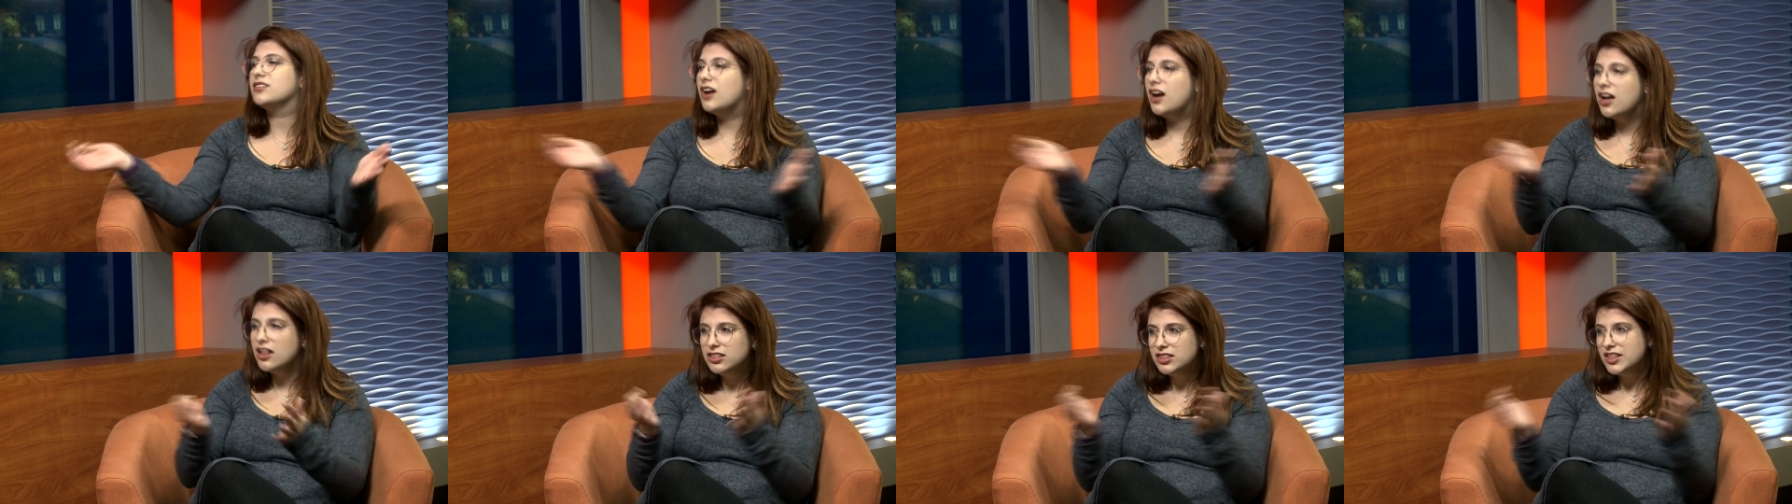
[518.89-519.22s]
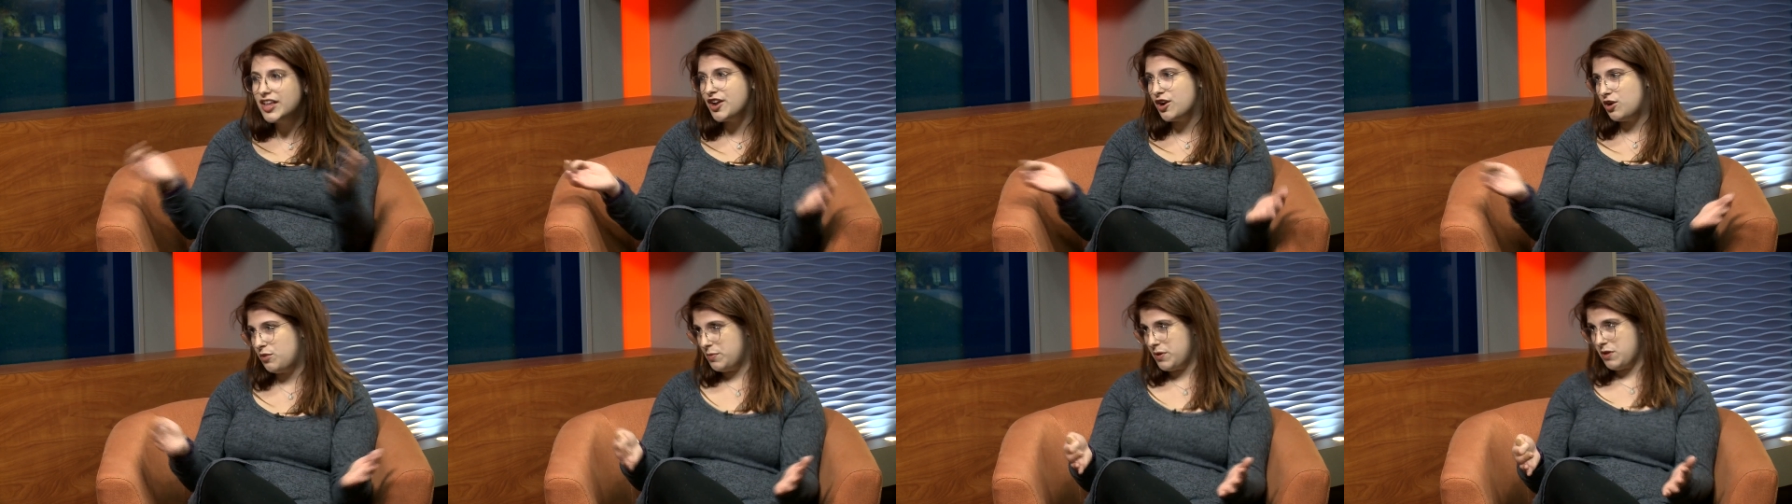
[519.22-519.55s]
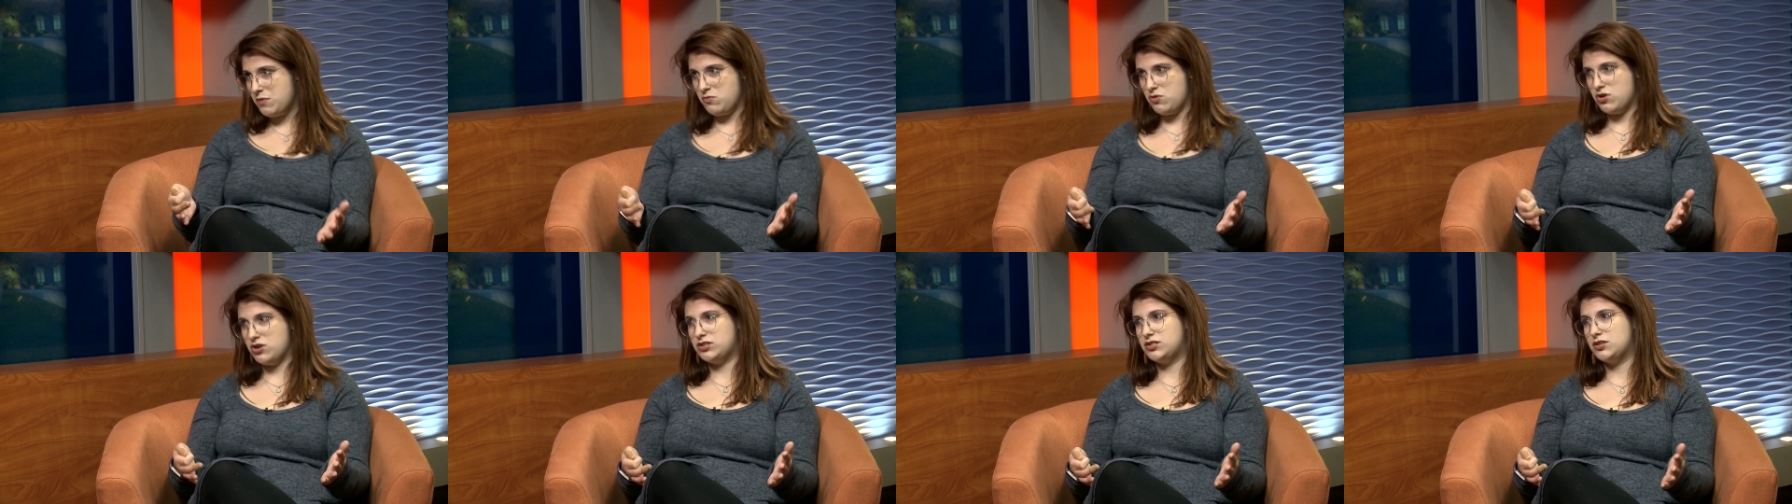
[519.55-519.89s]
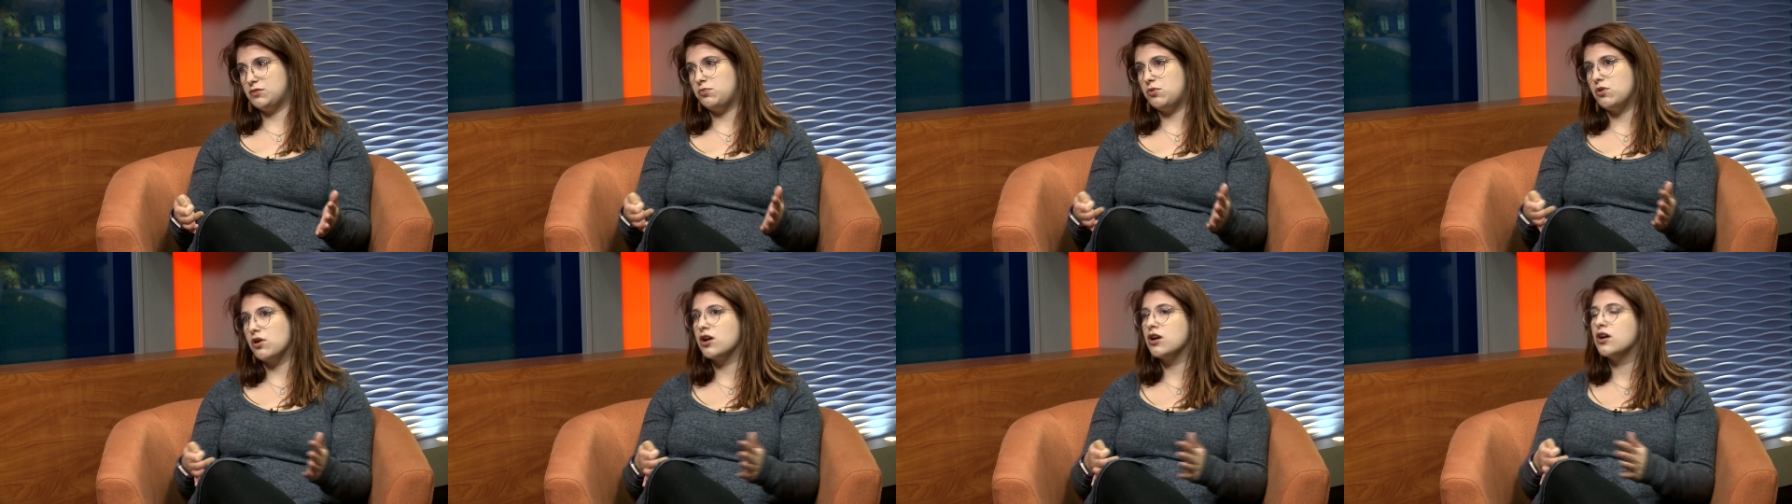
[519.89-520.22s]
a little bit more
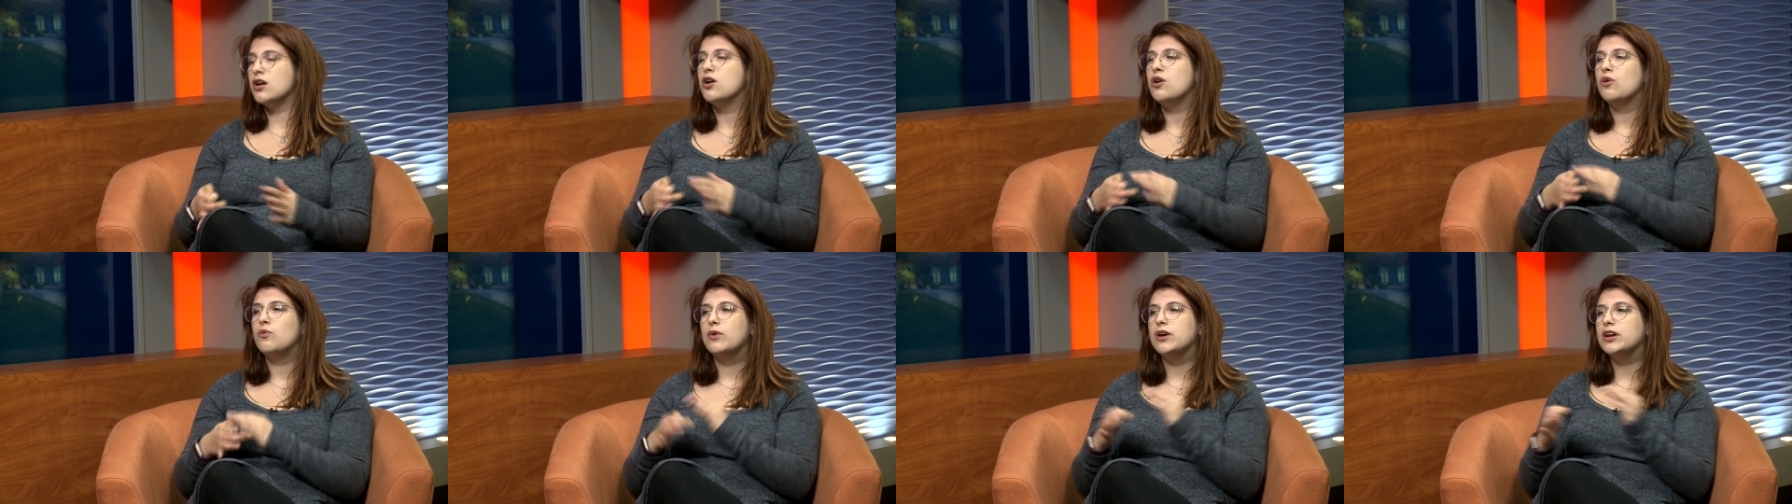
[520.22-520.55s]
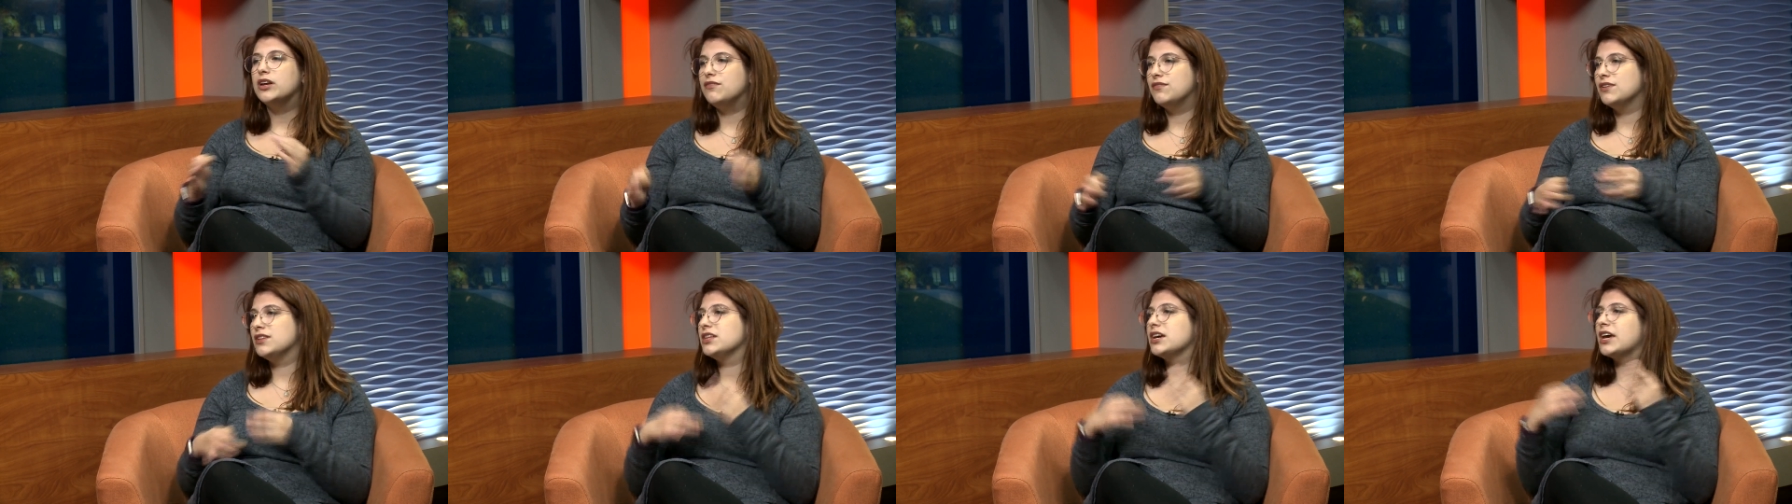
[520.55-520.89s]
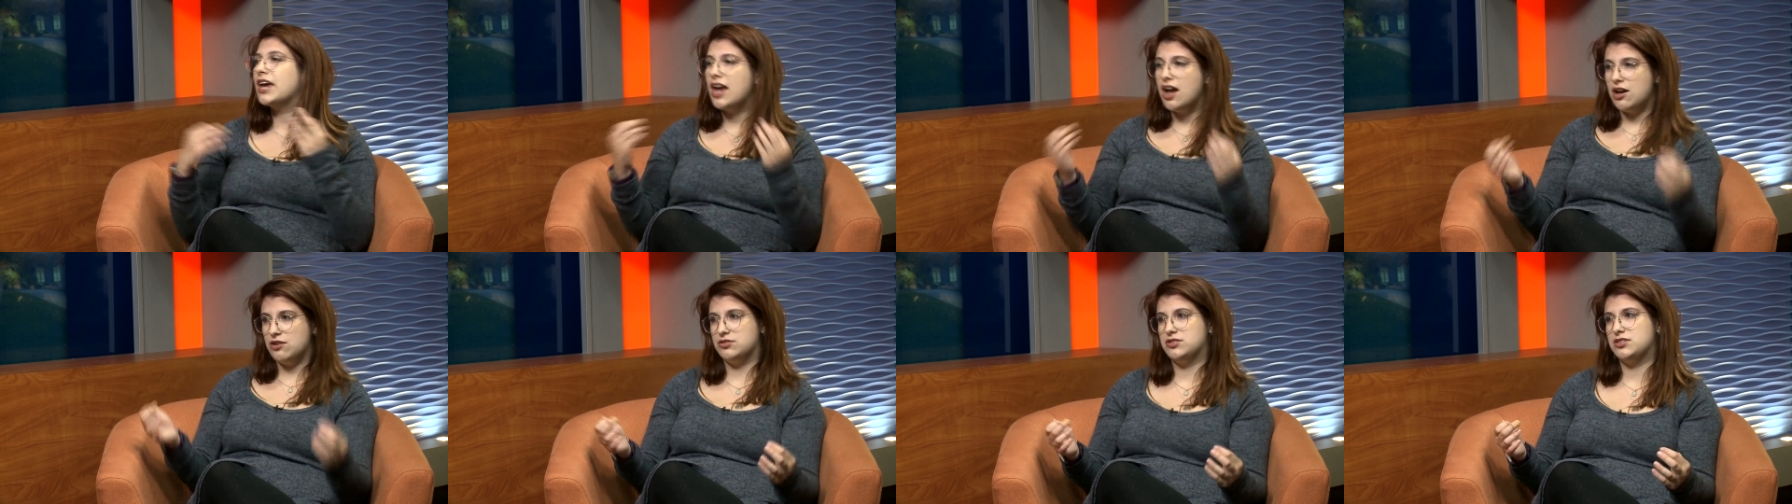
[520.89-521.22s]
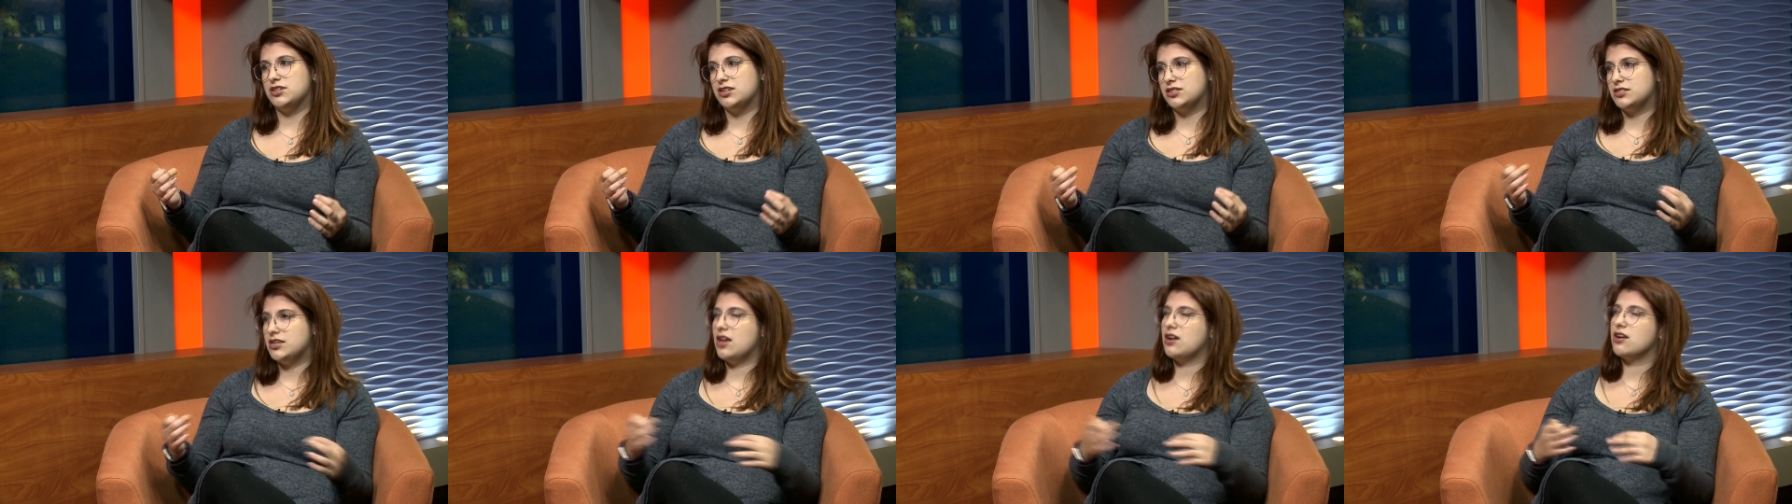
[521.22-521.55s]
support when even the
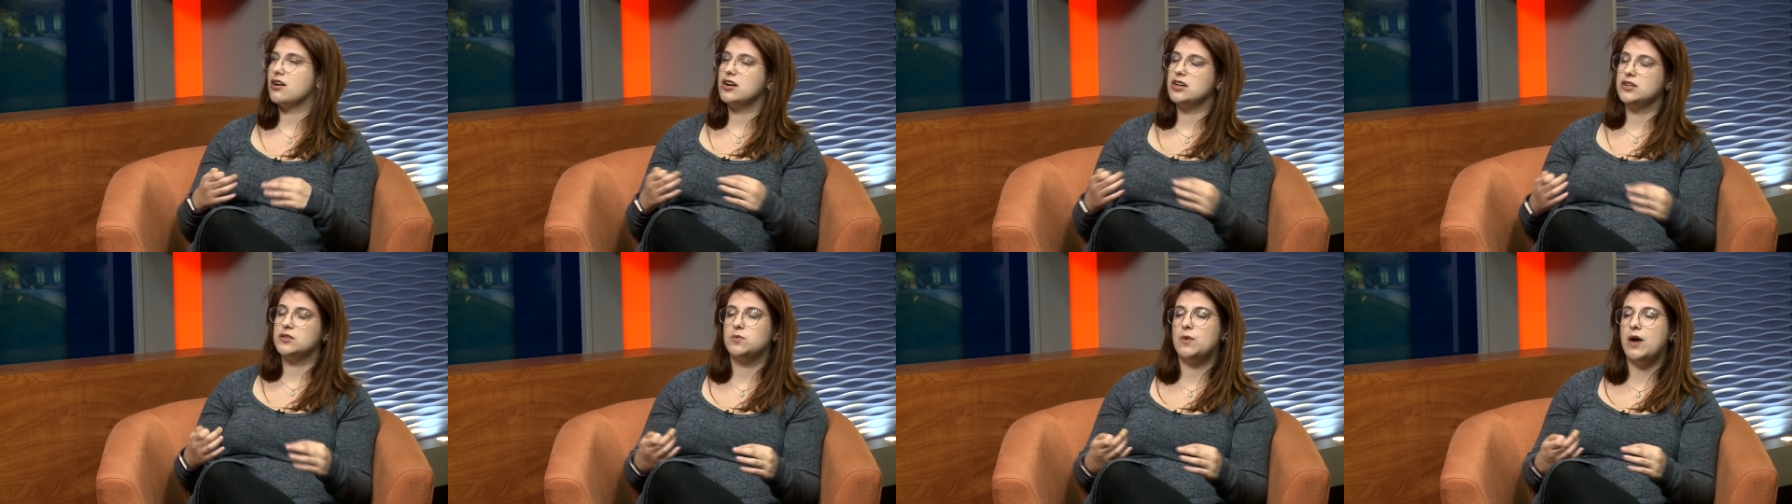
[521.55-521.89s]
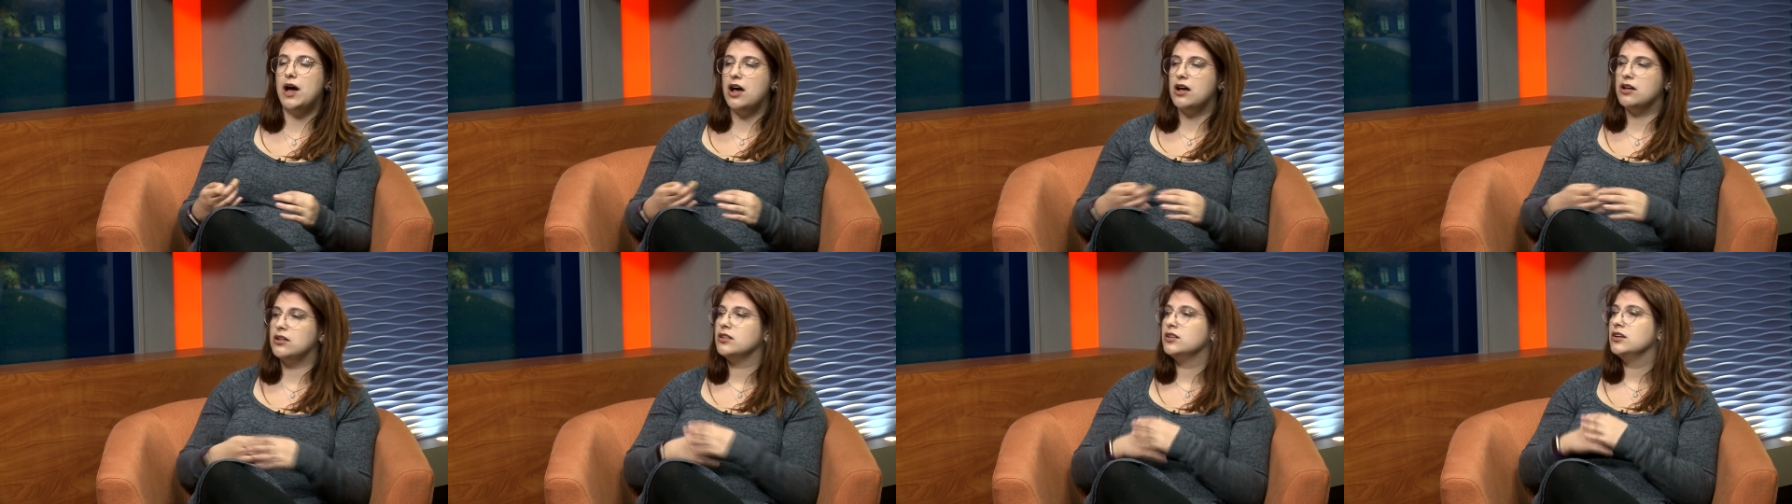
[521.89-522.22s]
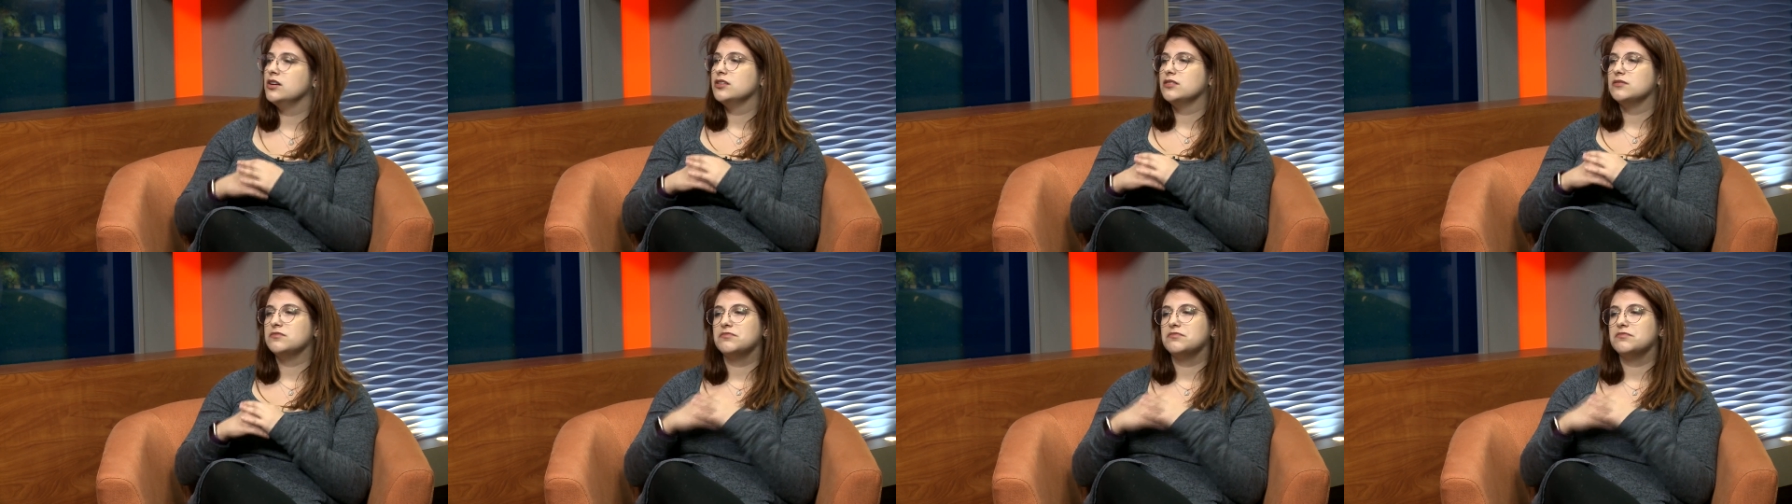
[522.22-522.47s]
counseling center as well.